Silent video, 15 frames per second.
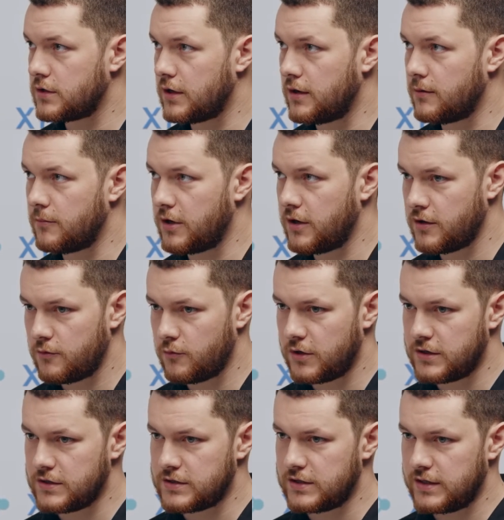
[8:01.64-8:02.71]
Another
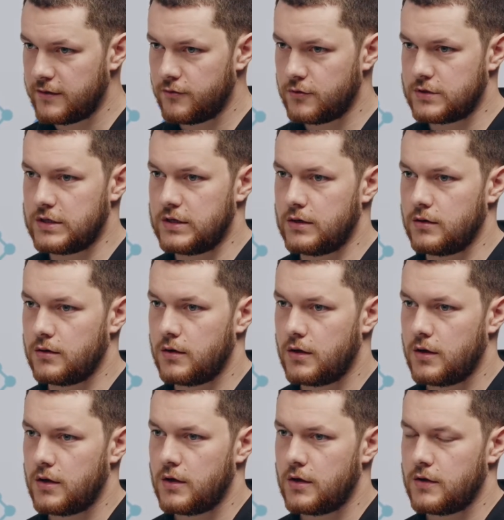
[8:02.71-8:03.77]
one is leveraging
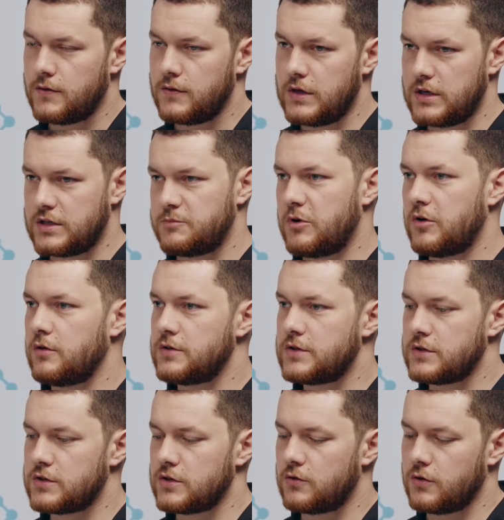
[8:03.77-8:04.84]
the
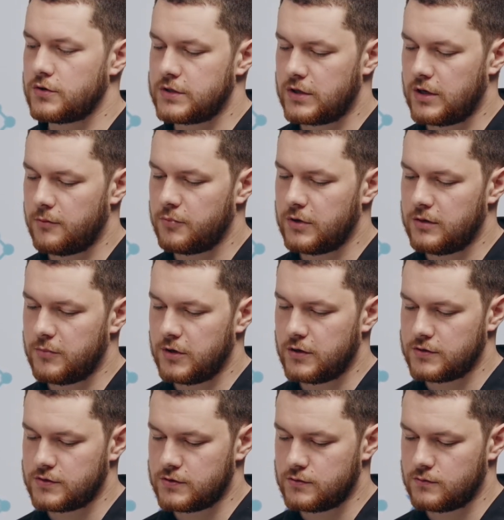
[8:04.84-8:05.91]
experiences across the company,
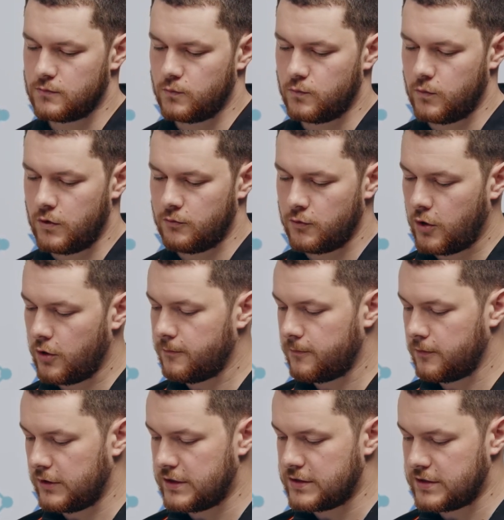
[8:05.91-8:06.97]
because what will
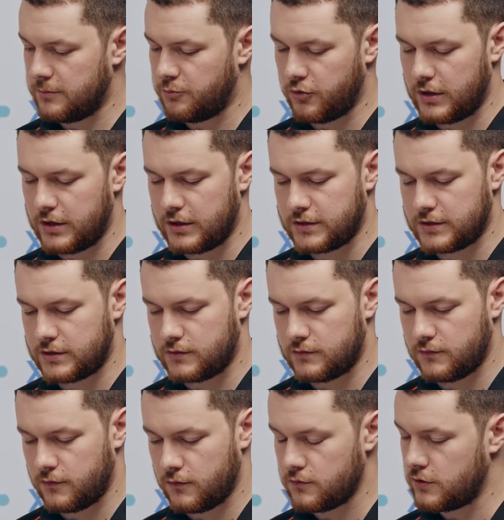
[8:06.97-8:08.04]
hopefully separate us
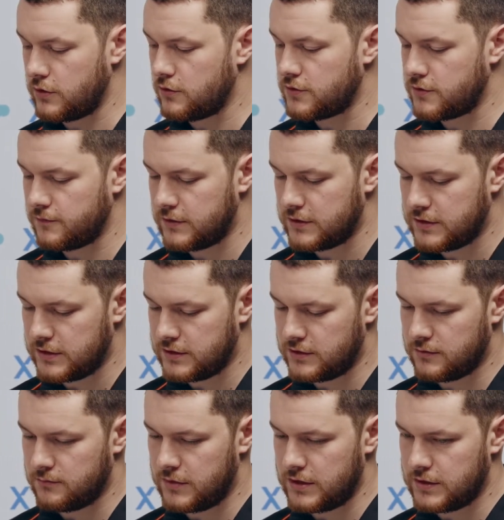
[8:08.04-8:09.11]
through the use of this
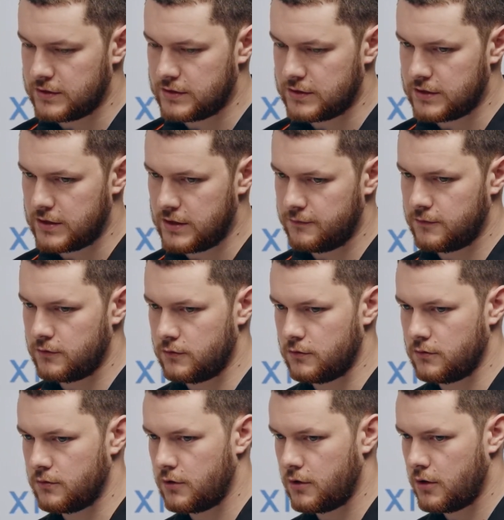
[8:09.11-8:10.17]
system is if
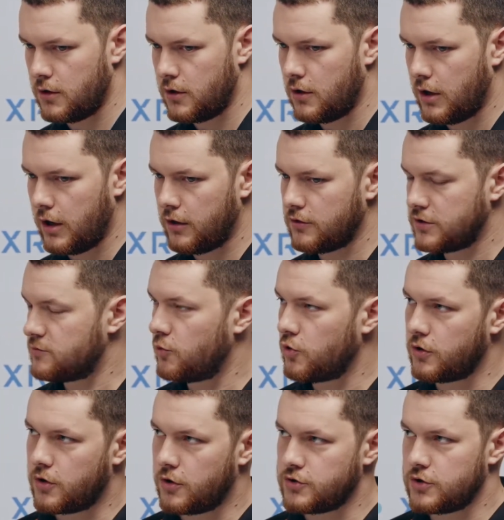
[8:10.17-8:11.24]
you hire a
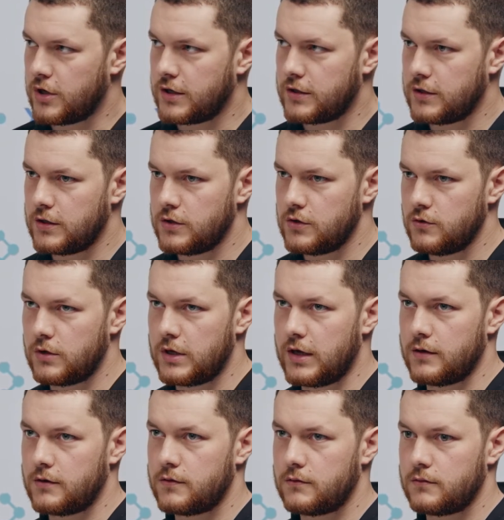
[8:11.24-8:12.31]
smaller contractor, you
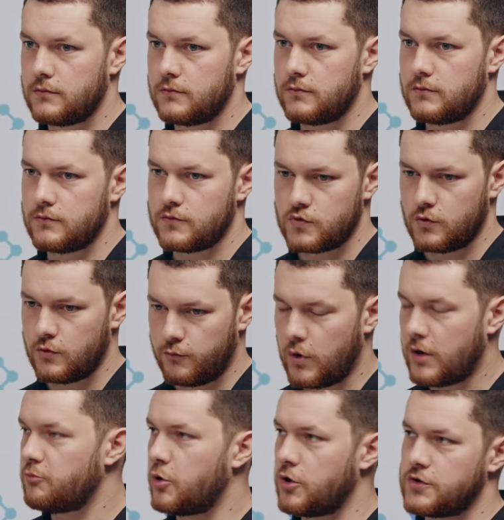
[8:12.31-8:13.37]
get sort of
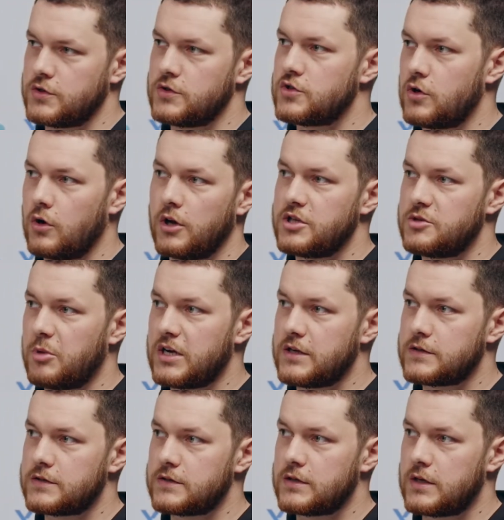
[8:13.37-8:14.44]
one person's knowledge
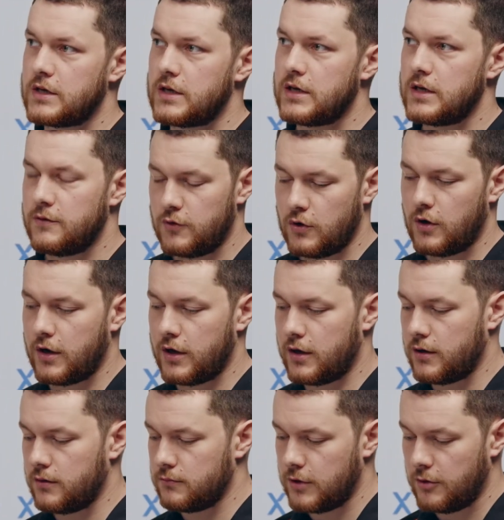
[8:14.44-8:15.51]
base. If you
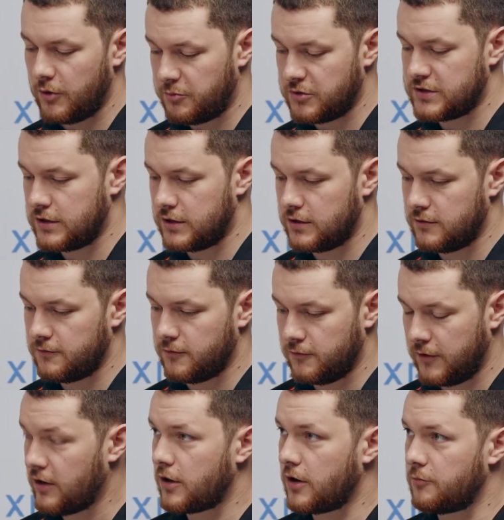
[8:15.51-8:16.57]
hire a representative
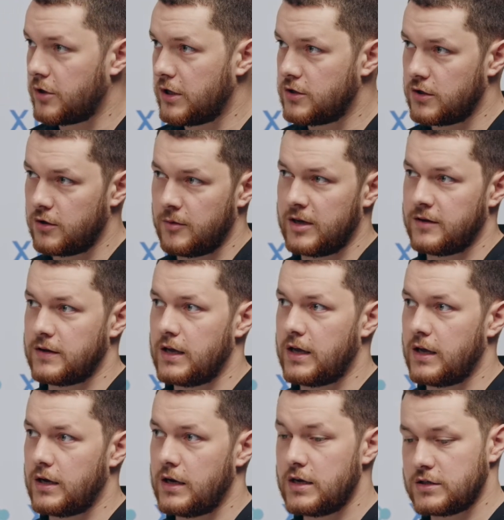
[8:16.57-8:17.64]
of our company to go out
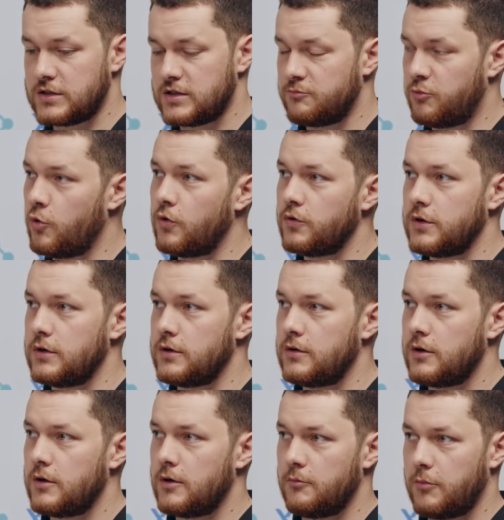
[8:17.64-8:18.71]
there and he is supported
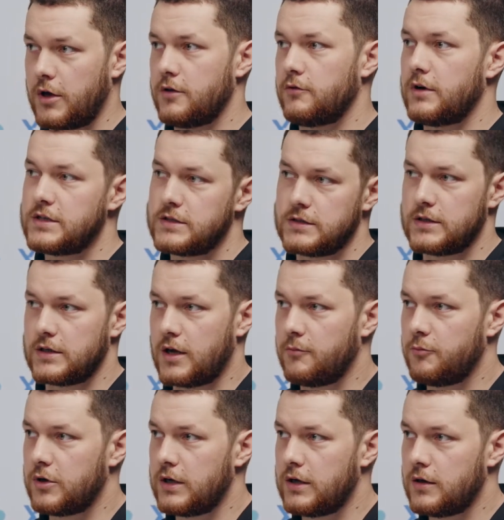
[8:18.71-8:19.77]
by the rest of the
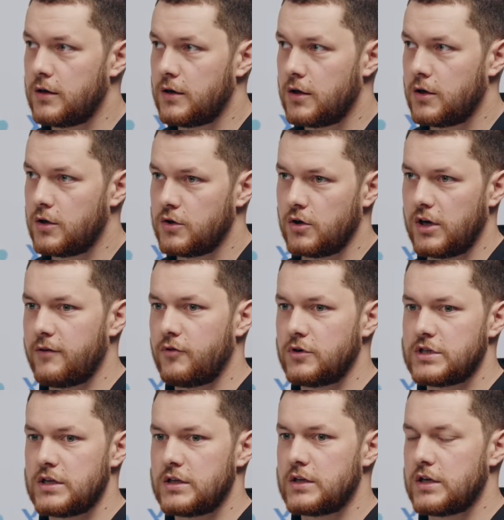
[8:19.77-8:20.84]
company, you're
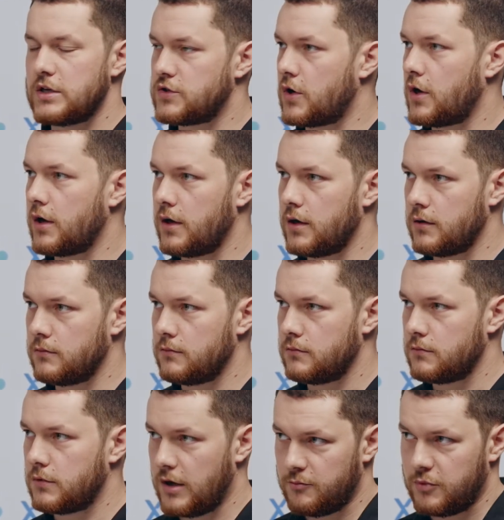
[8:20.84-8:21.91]
leveraging the entire
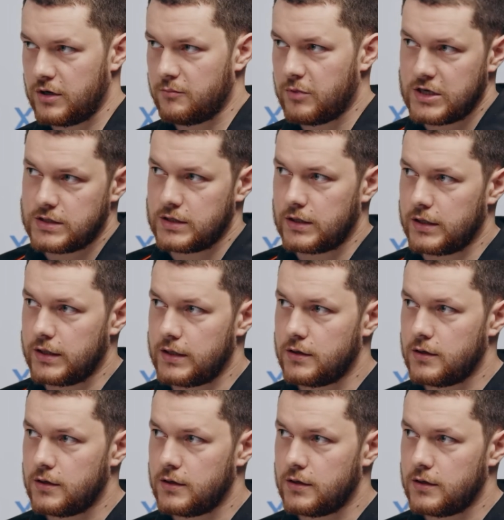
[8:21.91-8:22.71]
company basically